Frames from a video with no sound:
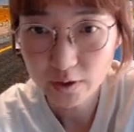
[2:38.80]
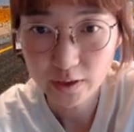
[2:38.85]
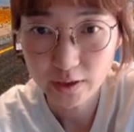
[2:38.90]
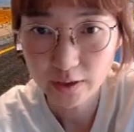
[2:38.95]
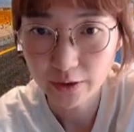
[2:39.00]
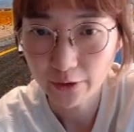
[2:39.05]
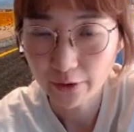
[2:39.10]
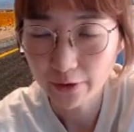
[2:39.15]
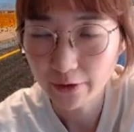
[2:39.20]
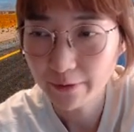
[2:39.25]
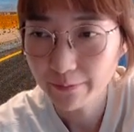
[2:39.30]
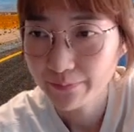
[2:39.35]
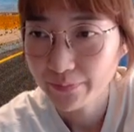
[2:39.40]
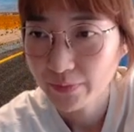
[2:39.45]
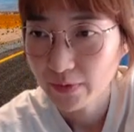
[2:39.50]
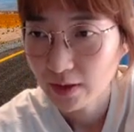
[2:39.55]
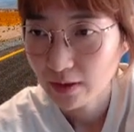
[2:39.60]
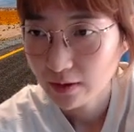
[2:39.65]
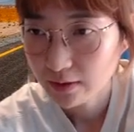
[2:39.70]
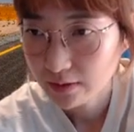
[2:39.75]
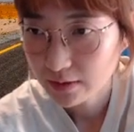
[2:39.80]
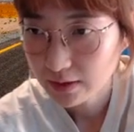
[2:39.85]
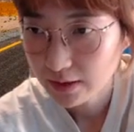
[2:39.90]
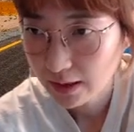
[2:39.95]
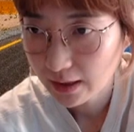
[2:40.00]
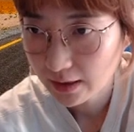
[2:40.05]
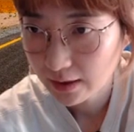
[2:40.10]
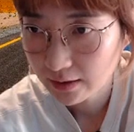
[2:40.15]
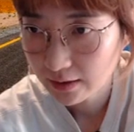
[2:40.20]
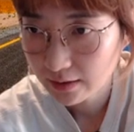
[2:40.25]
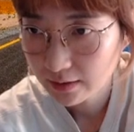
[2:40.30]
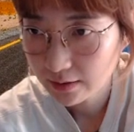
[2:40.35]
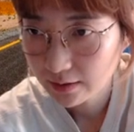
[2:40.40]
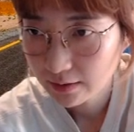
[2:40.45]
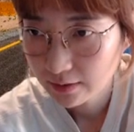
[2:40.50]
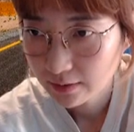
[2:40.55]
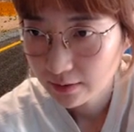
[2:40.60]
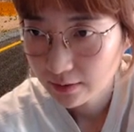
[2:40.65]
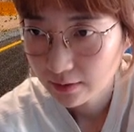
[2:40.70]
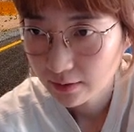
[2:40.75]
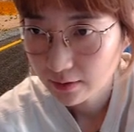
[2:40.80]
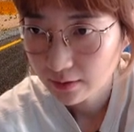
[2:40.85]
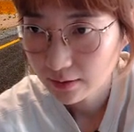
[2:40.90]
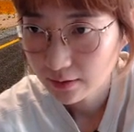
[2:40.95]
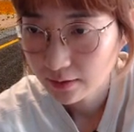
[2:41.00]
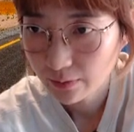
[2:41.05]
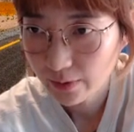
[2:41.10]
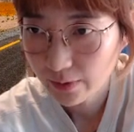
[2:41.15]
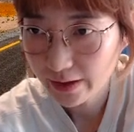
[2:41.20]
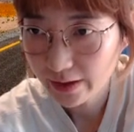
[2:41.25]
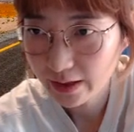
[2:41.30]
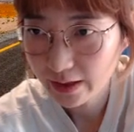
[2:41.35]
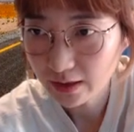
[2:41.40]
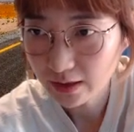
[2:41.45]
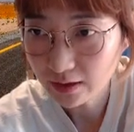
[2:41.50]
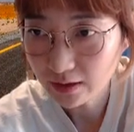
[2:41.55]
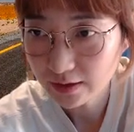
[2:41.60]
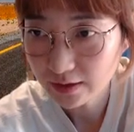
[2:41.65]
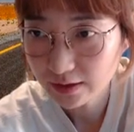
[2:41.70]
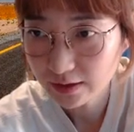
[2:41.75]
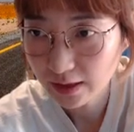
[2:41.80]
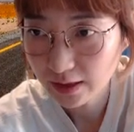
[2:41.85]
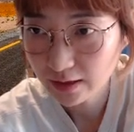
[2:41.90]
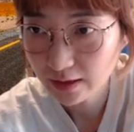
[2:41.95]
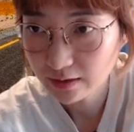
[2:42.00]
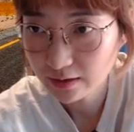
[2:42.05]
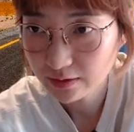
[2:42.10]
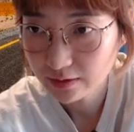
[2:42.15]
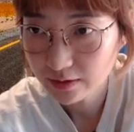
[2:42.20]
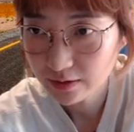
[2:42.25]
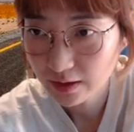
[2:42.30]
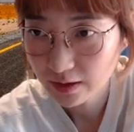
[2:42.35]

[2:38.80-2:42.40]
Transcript: here. Then white can descend.